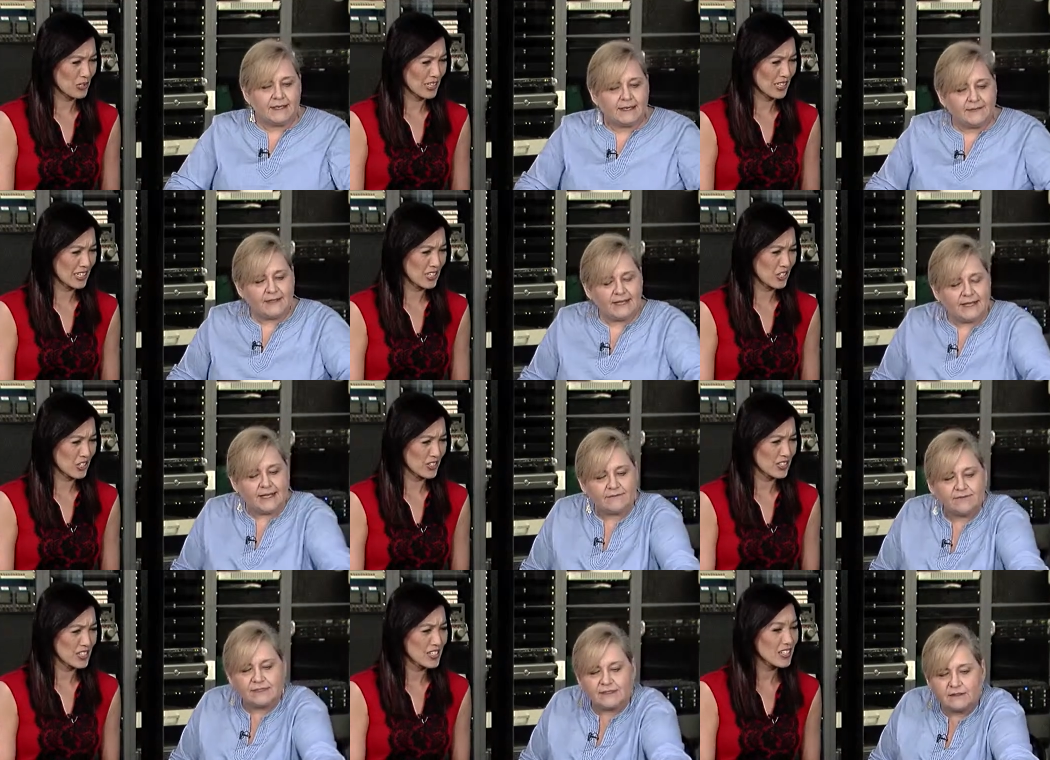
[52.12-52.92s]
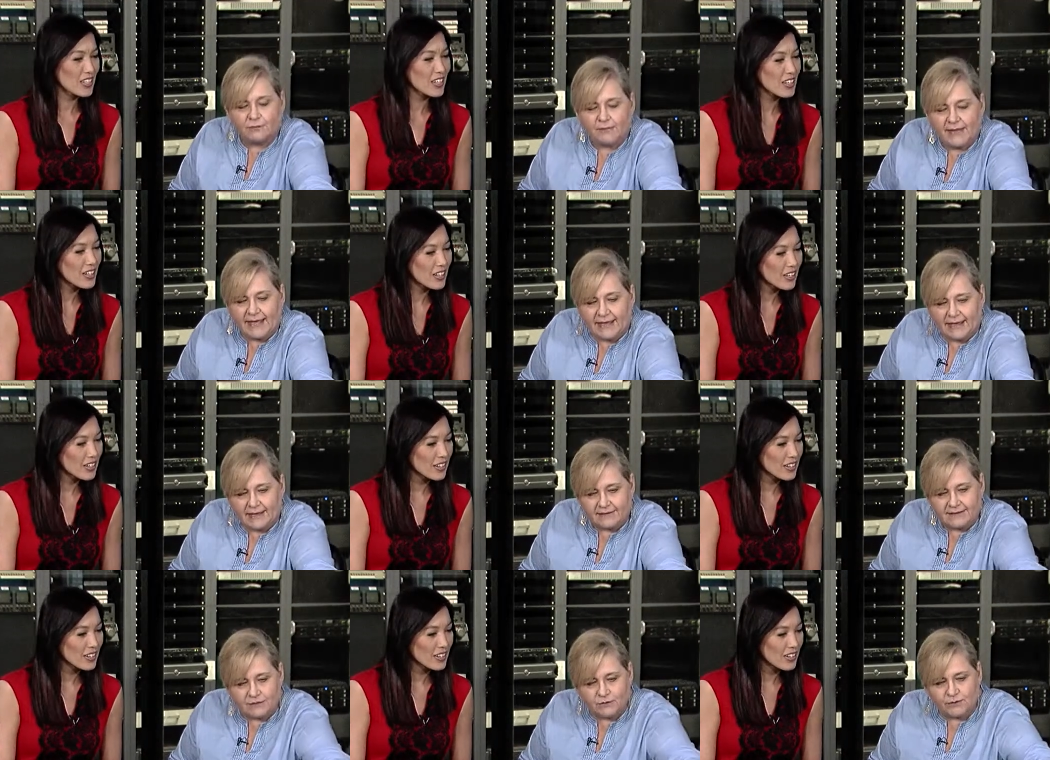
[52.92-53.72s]
Speaker 1: Oh, and then I have a little
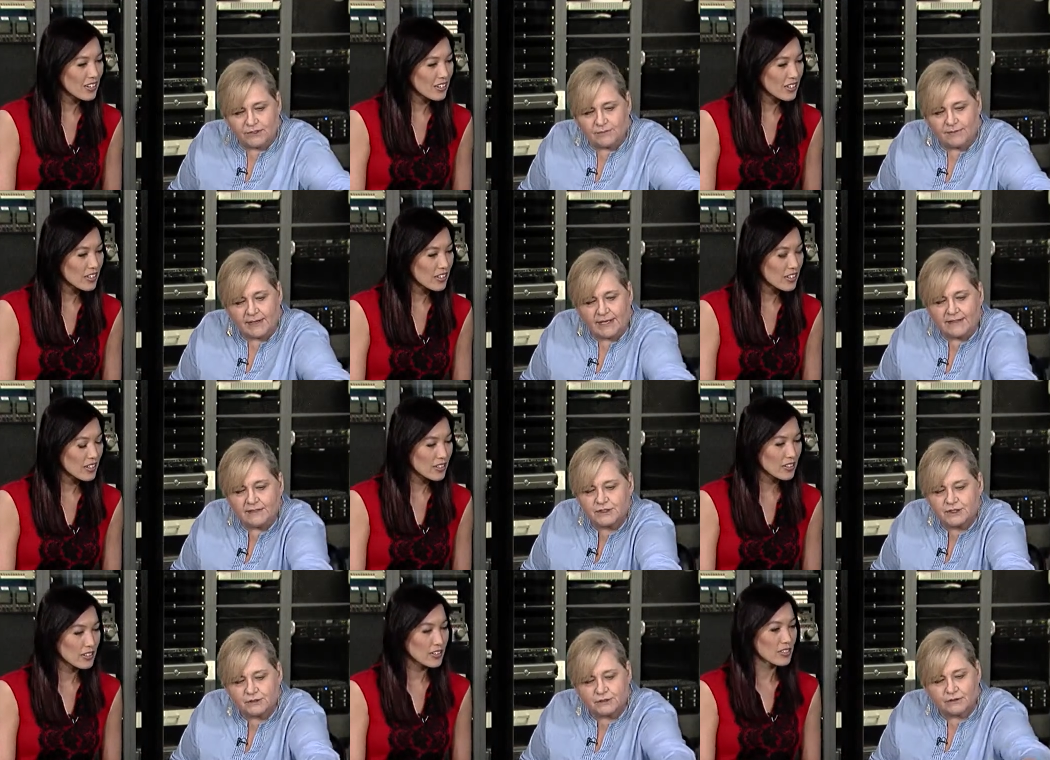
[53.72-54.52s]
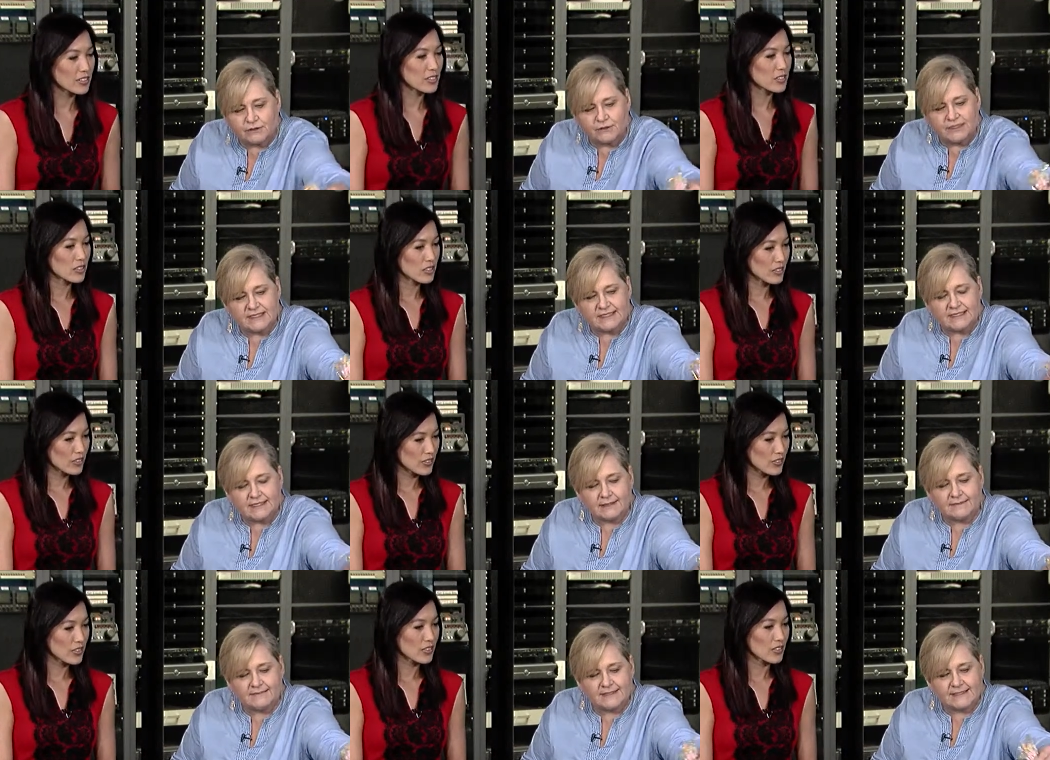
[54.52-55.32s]
bag that you can buy the sugar cookies
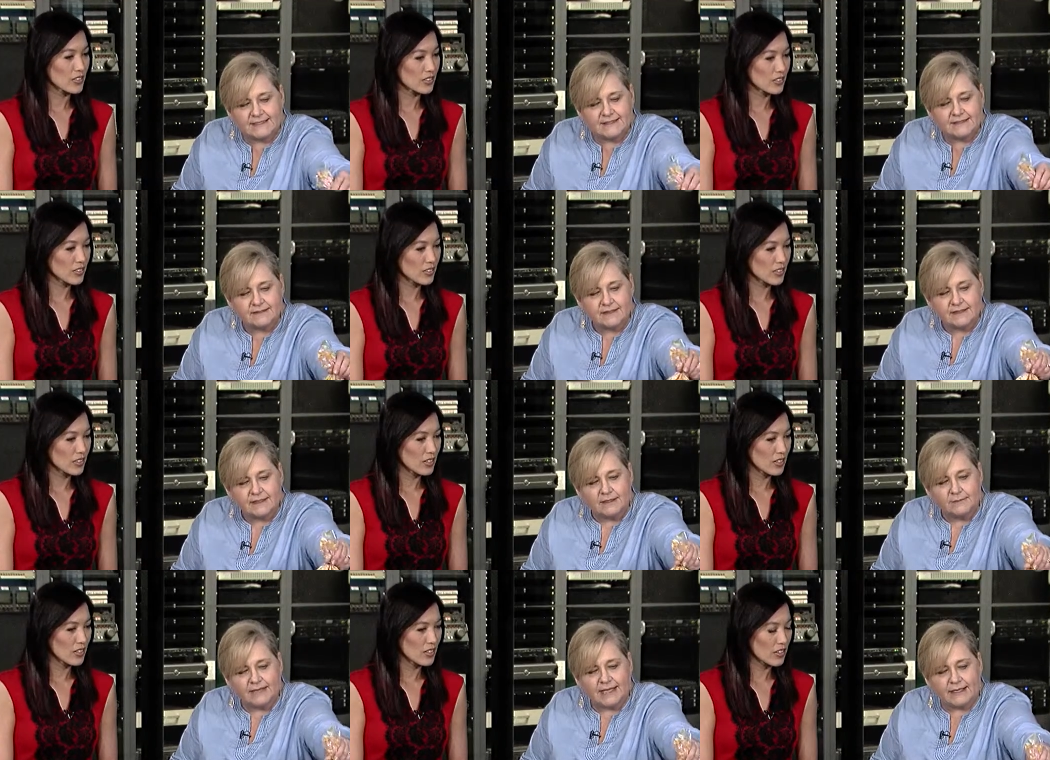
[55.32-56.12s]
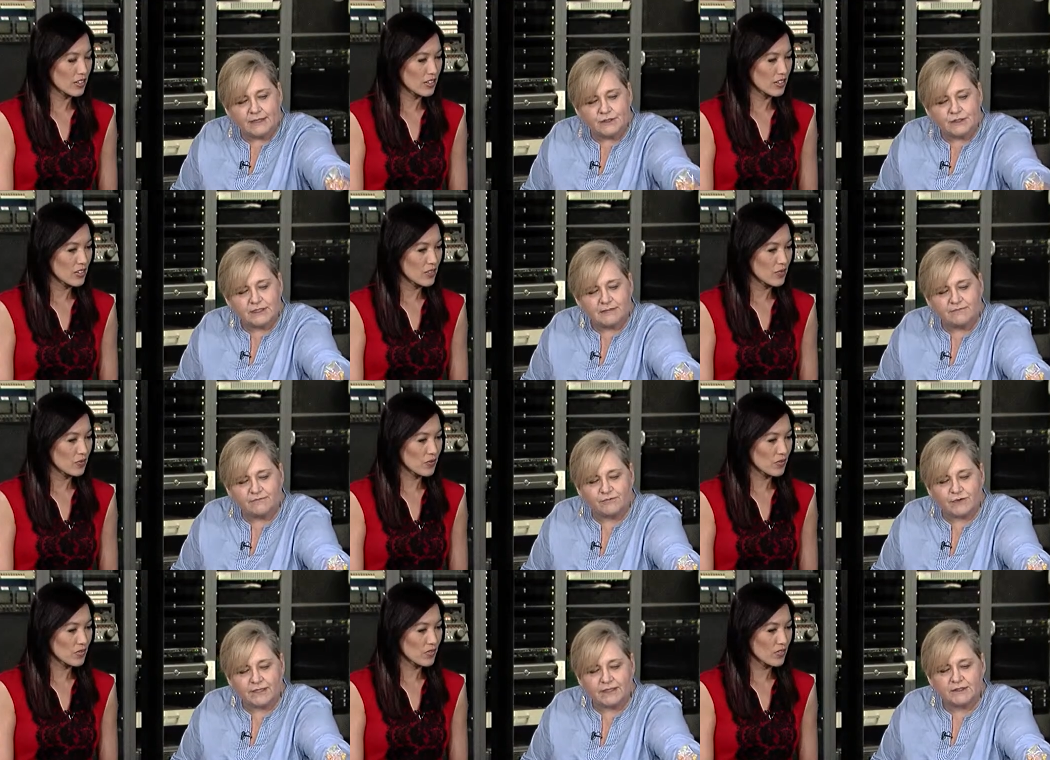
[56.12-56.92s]
like this packaged up
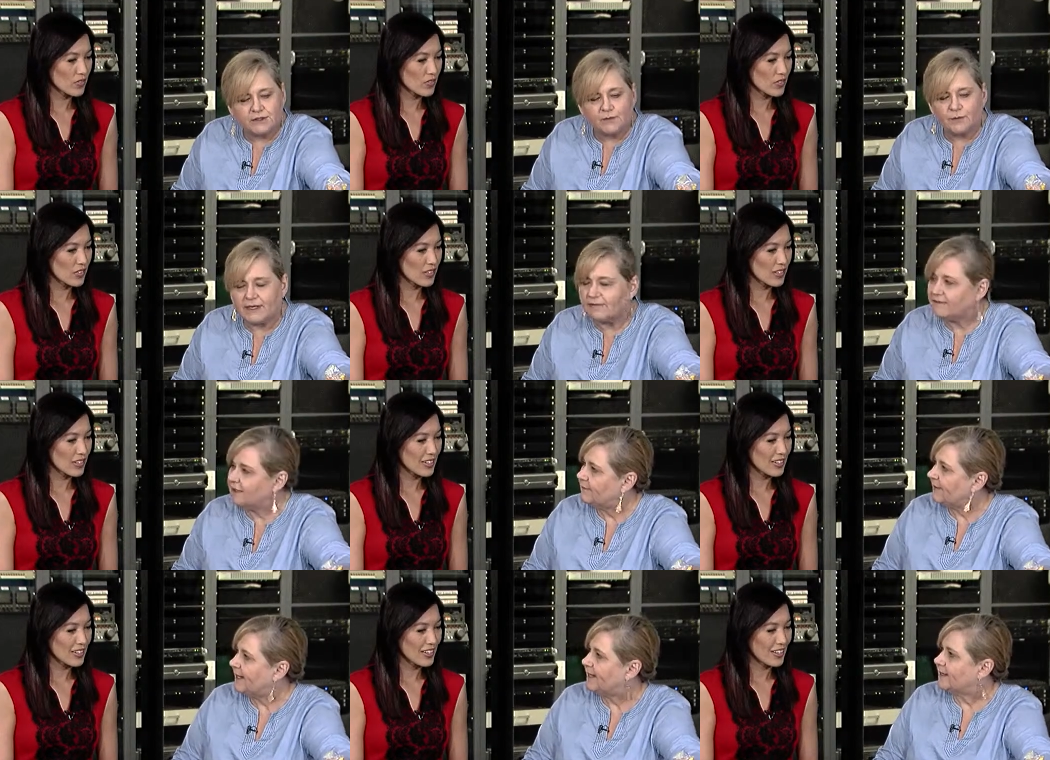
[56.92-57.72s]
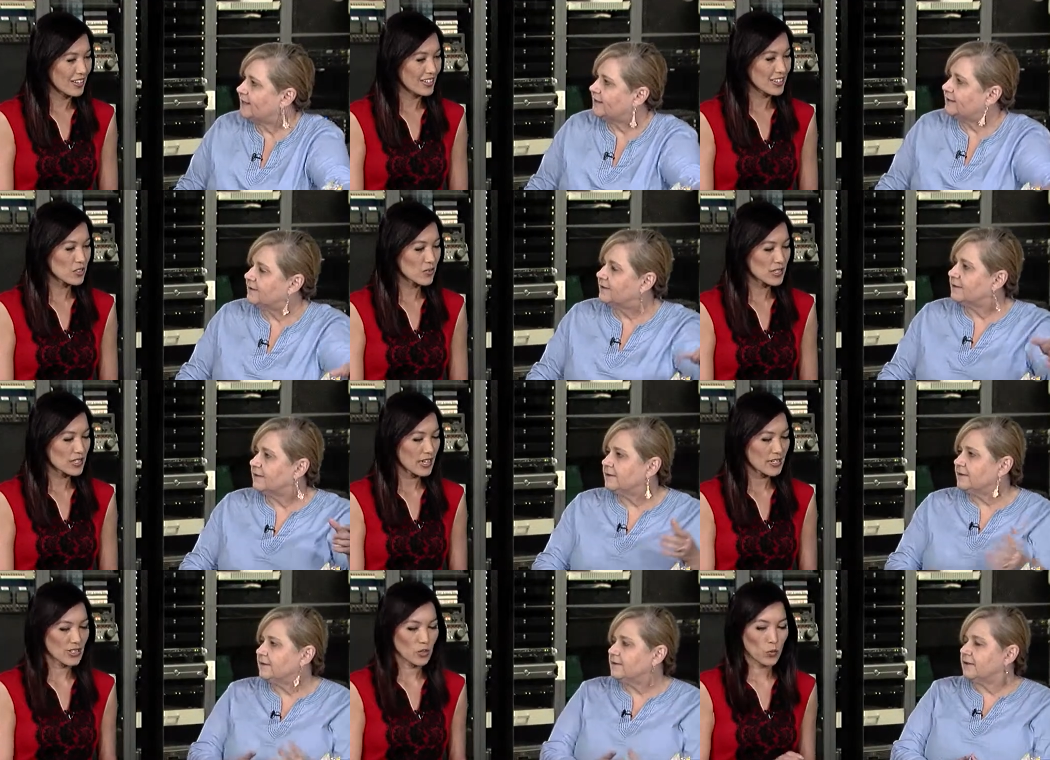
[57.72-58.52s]
for you in 12 in a bag.
Speaker 2: That's
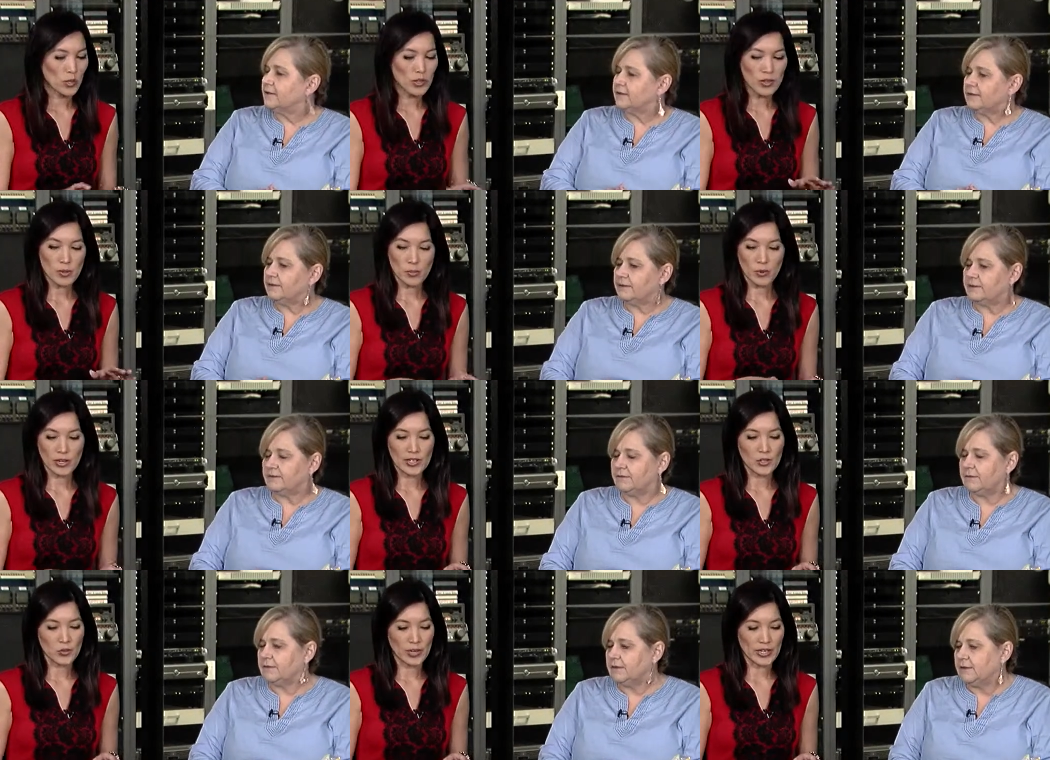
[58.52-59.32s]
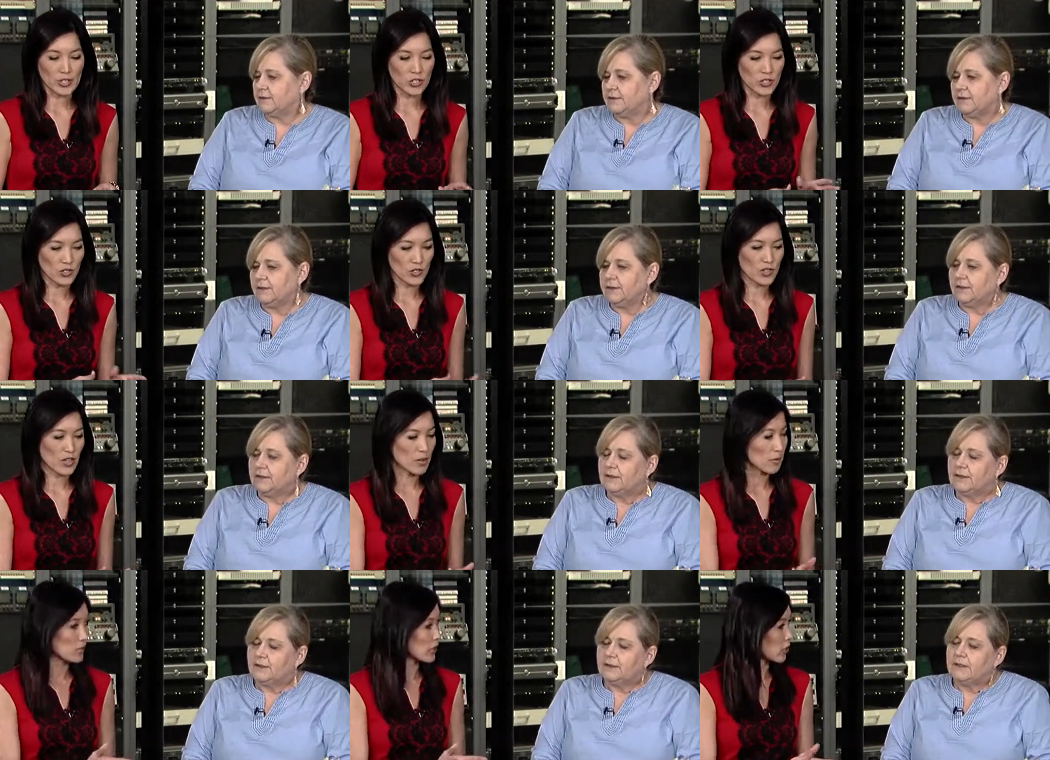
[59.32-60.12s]
fantastic. What are the price ranges?
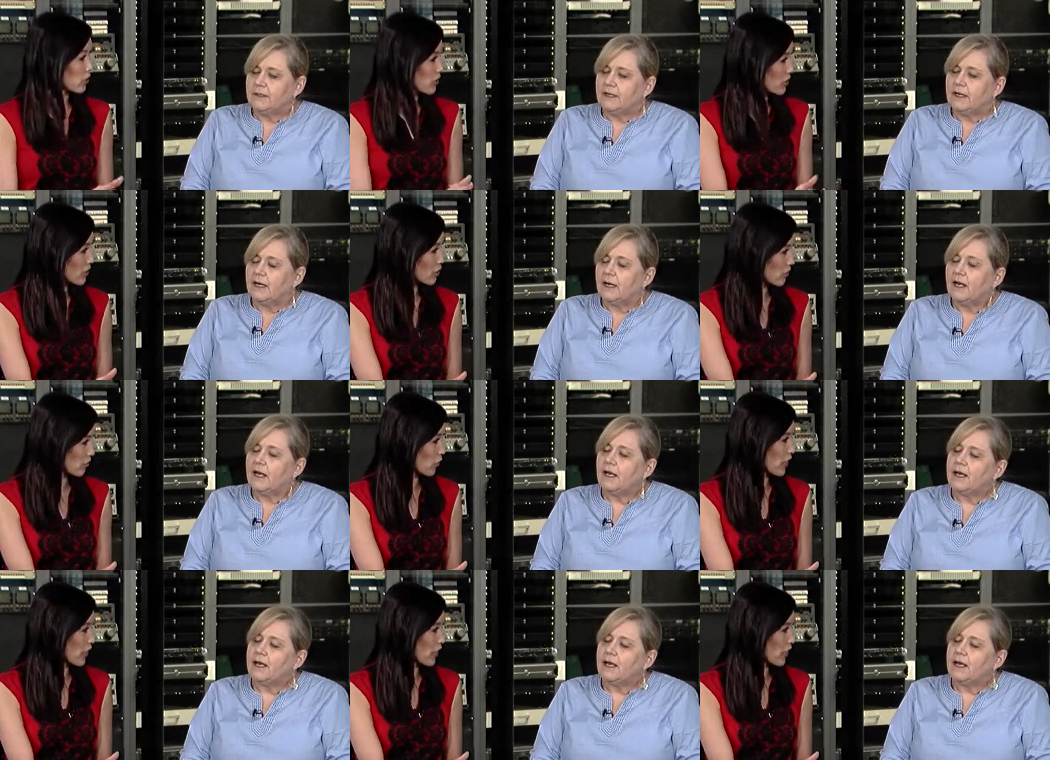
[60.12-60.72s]
Um, you know, there's a